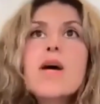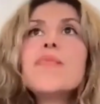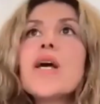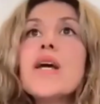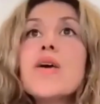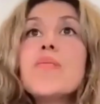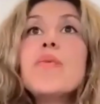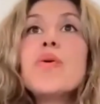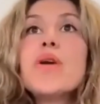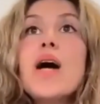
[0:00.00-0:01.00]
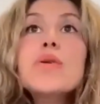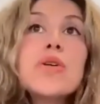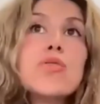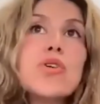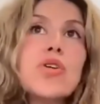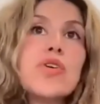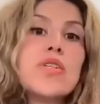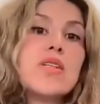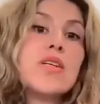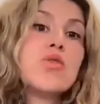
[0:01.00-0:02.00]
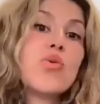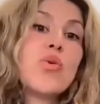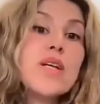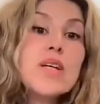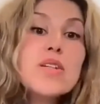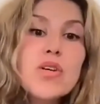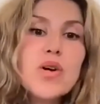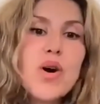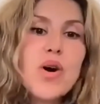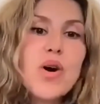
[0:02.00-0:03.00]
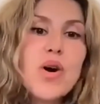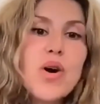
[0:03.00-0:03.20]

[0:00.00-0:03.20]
And I remember when I would go to university 20 years ago,